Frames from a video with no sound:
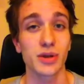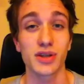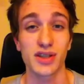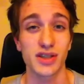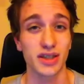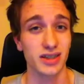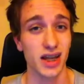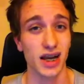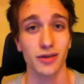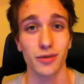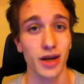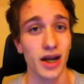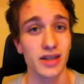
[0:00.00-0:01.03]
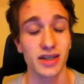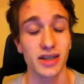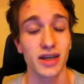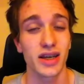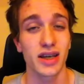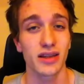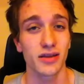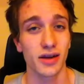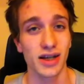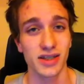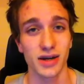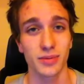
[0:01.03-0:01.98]
This is exactly what I did in the
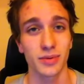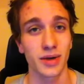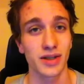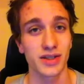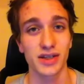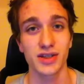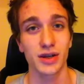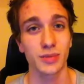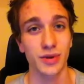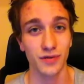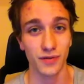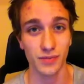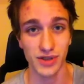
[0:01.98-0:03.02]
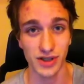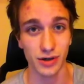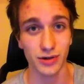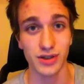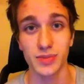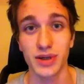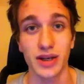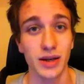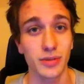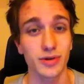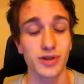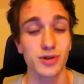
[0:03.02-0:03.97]
last couple months. That took me from zero to being
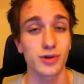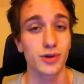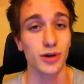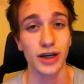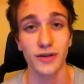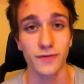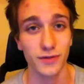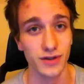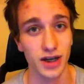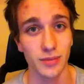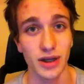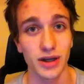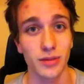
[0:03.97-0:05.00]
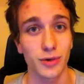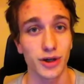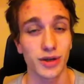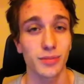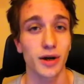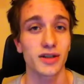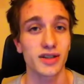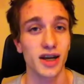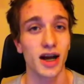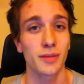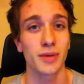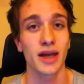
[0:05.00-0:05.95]
able to create a full-time income working
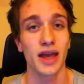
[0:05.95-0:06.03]
part-time.